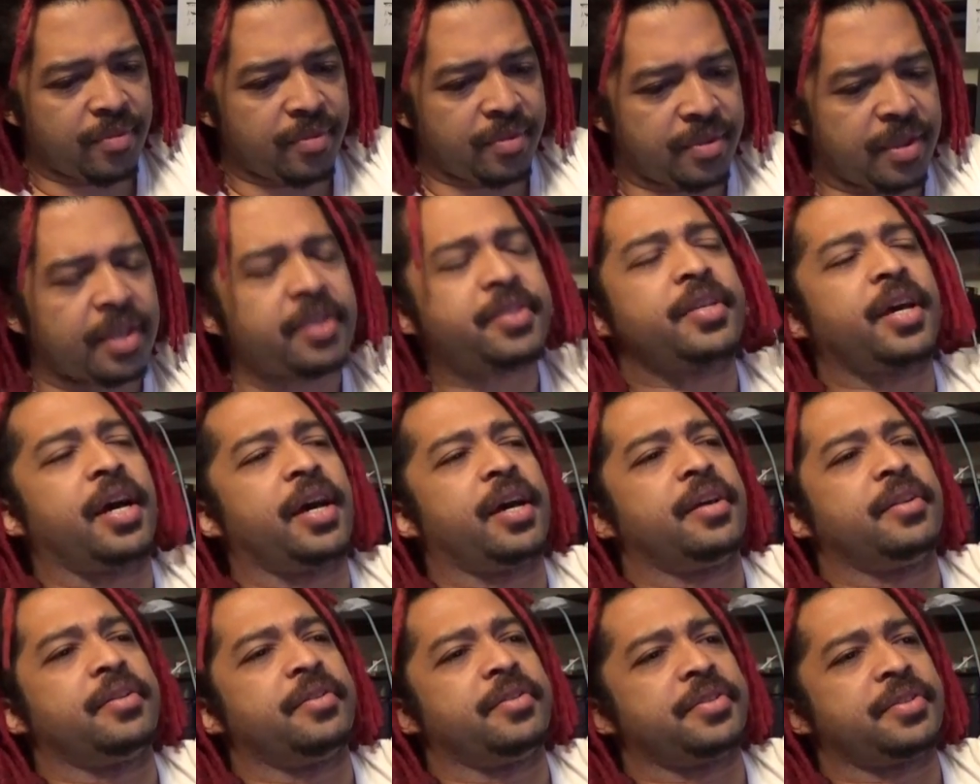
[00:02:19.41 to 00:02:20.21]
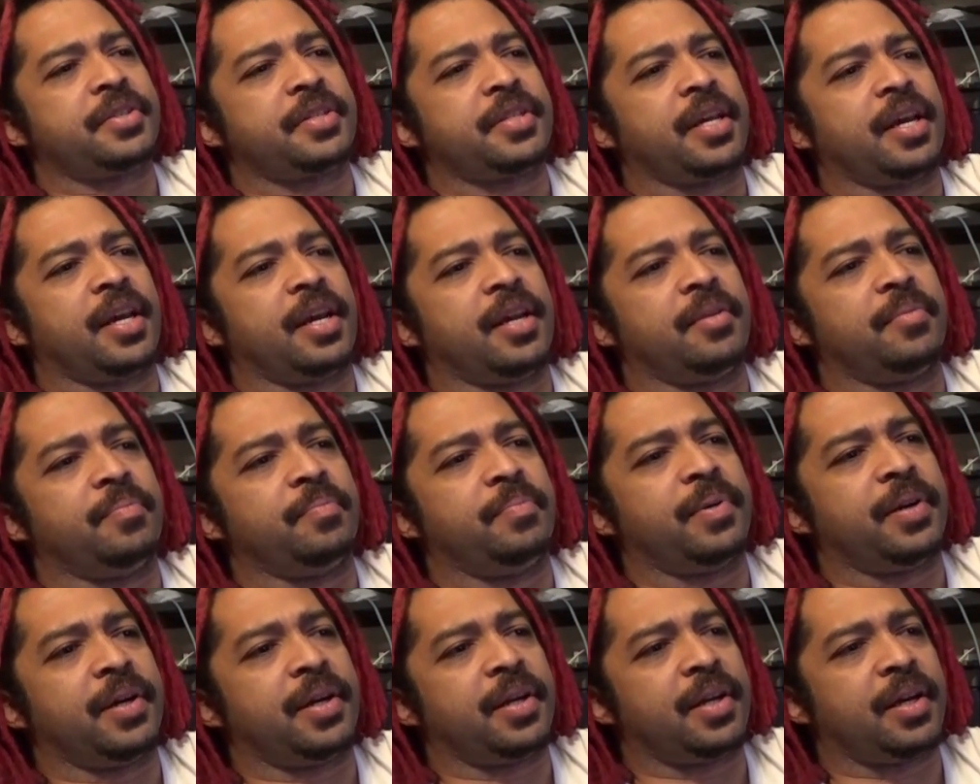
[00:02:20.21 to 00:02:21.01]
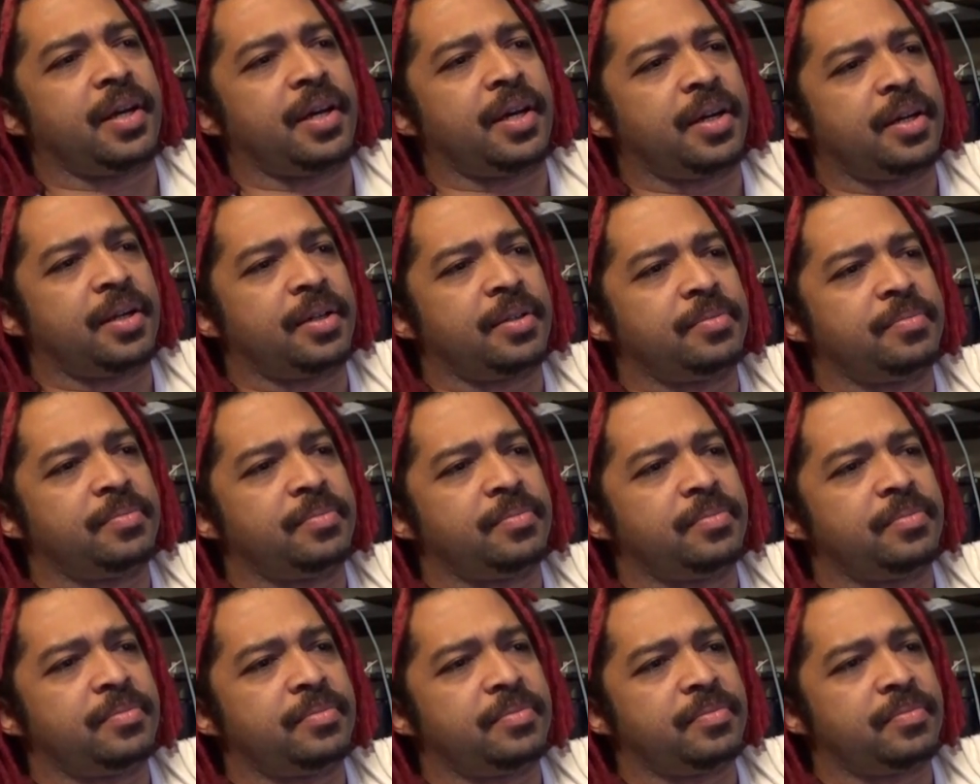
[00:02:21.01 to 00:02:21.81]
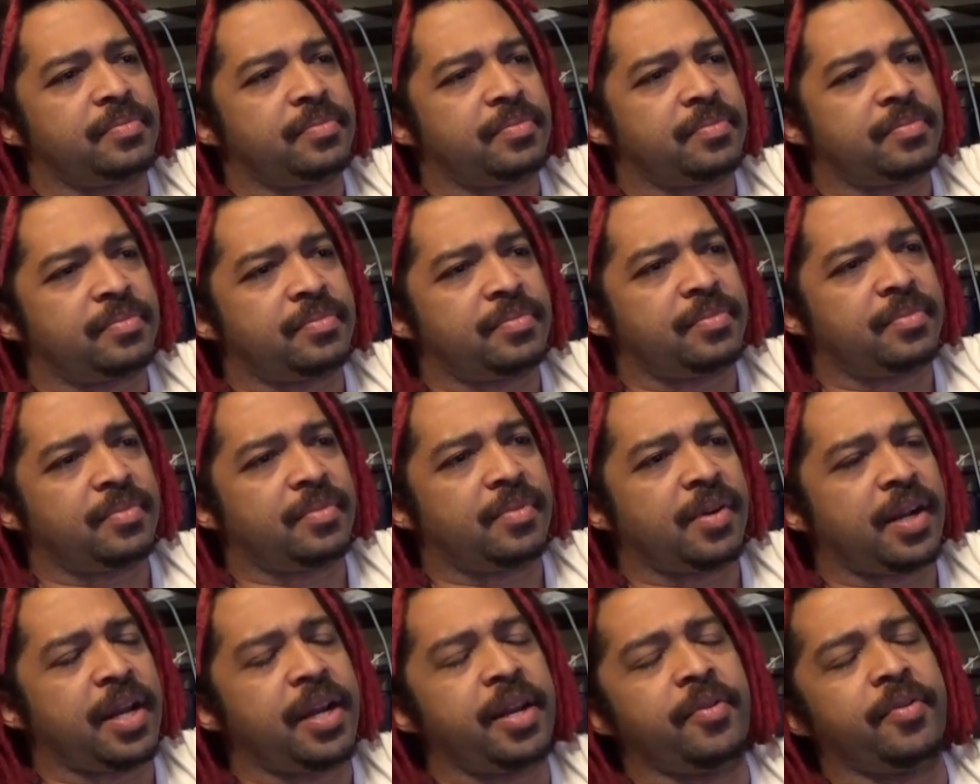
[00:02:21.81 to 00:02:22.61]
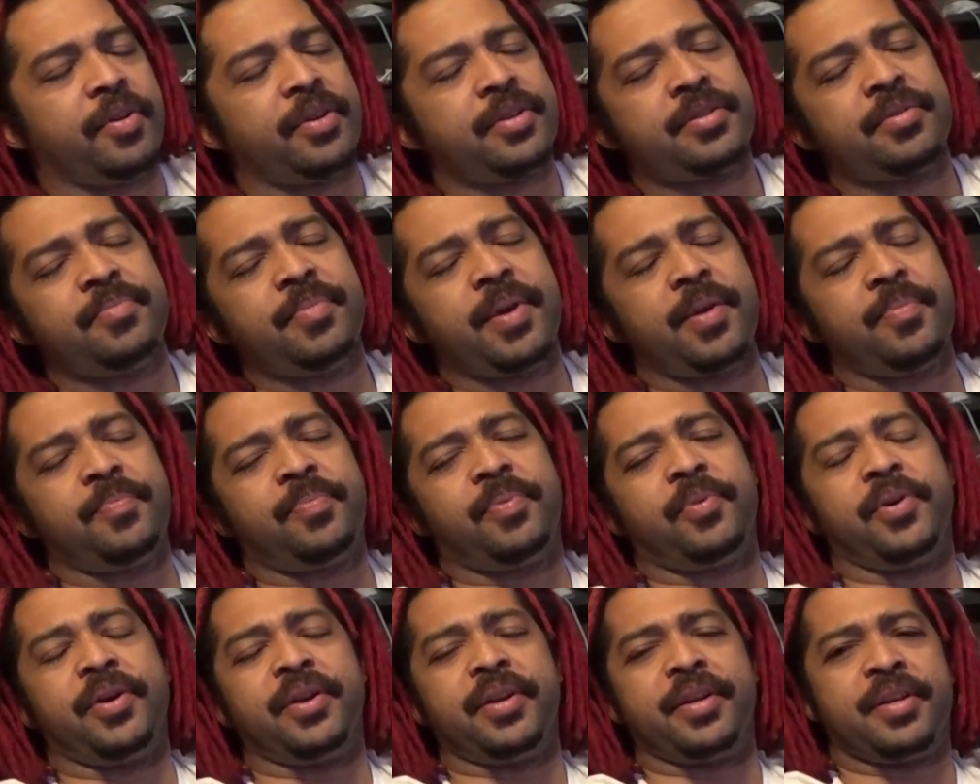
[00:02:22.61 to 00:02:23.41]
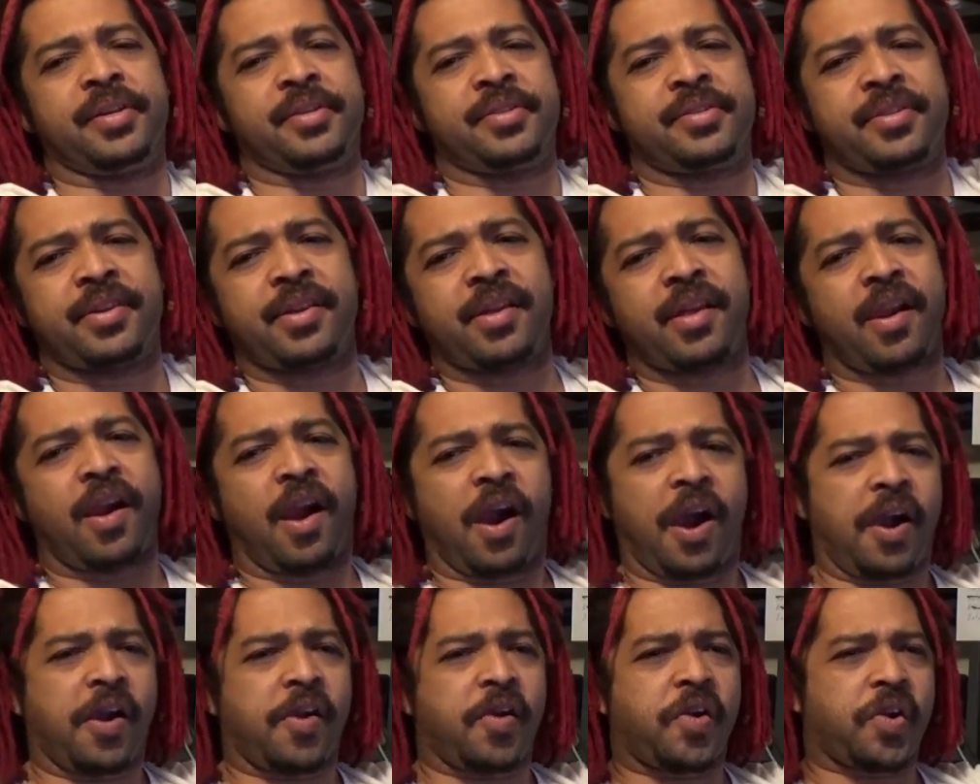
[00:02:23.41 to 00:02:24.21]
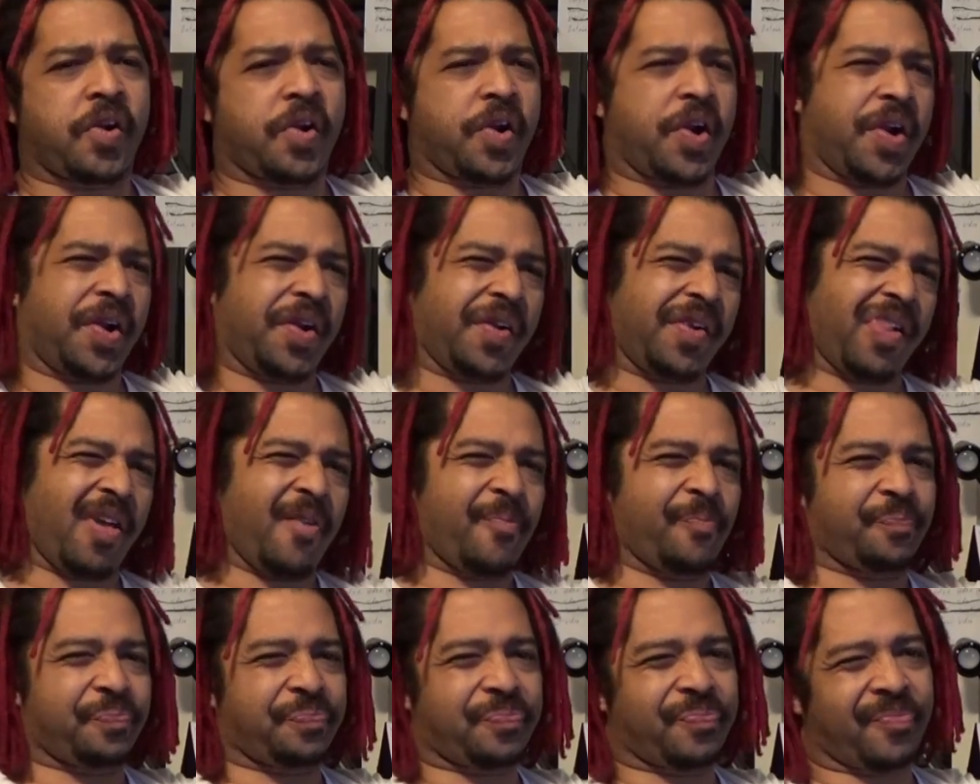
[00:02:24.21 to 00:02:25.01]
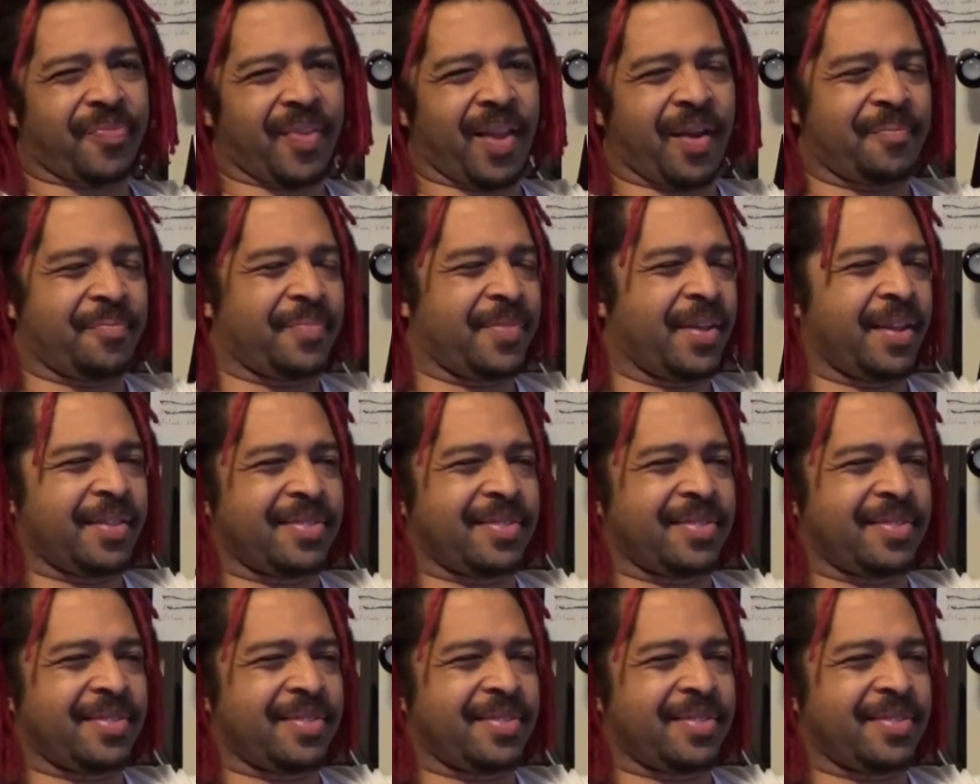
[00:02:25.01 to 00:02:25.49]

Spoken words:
this I understand, but anyways, the main point is, I